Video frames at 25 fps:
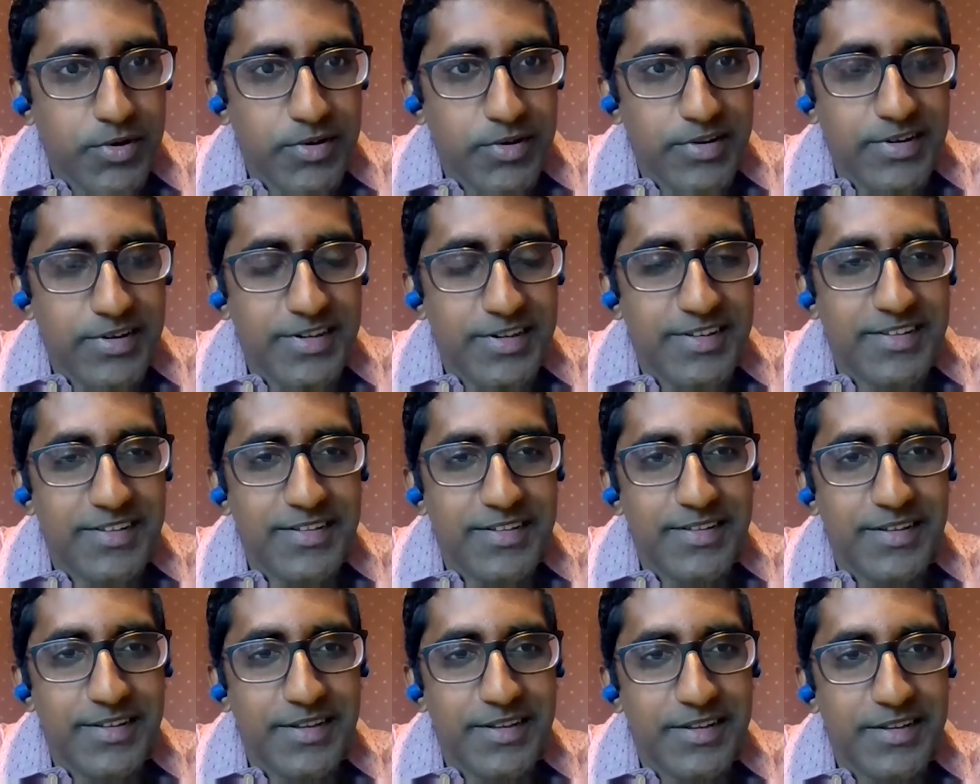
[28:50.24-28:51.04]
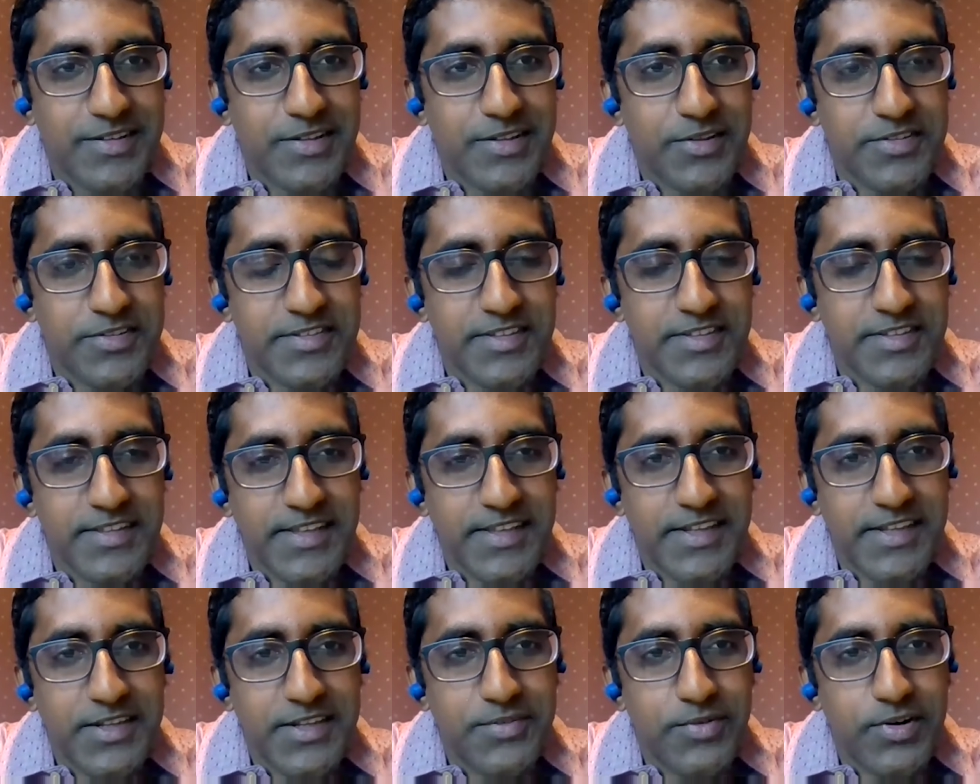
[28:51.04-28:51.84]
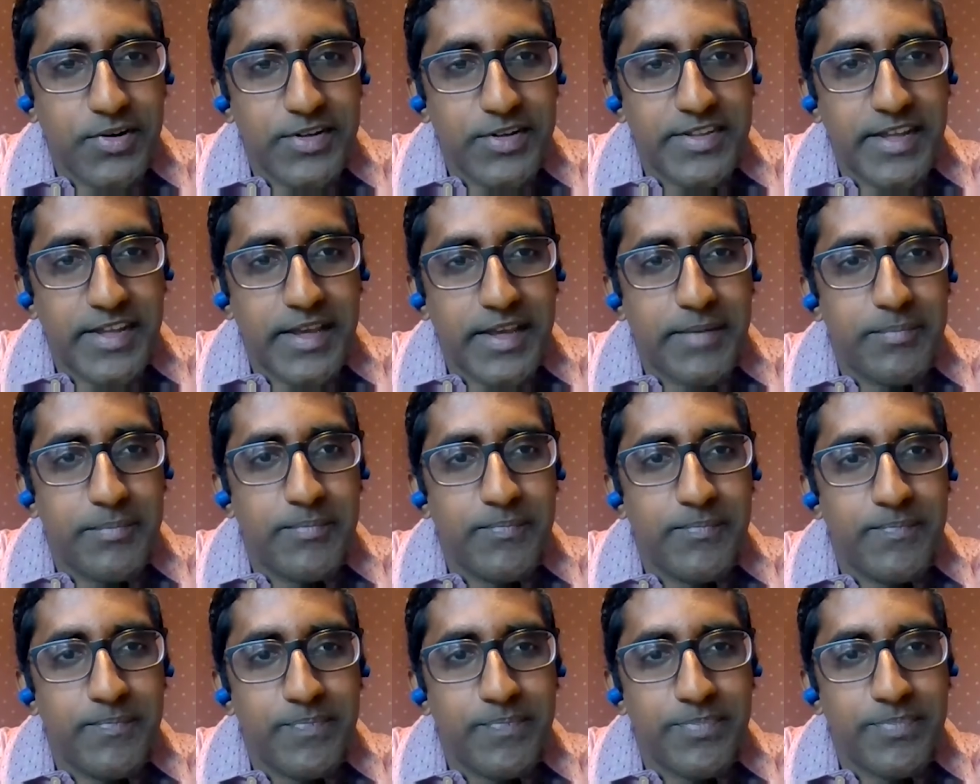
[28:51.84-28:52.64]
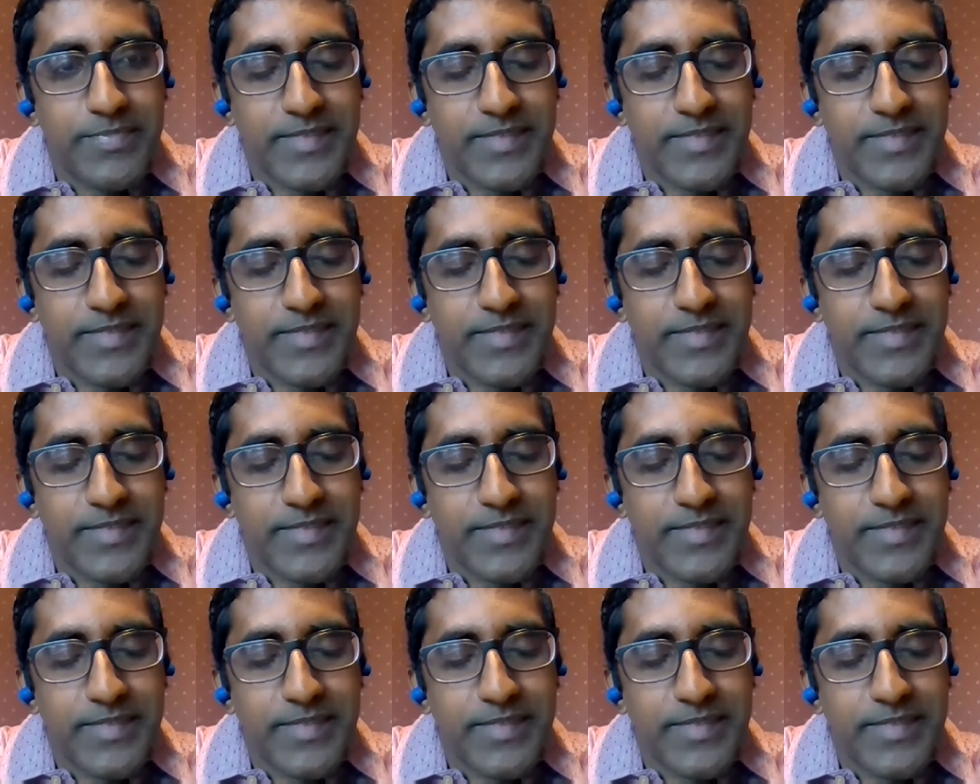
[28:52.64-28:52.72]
we're close to the end of our time.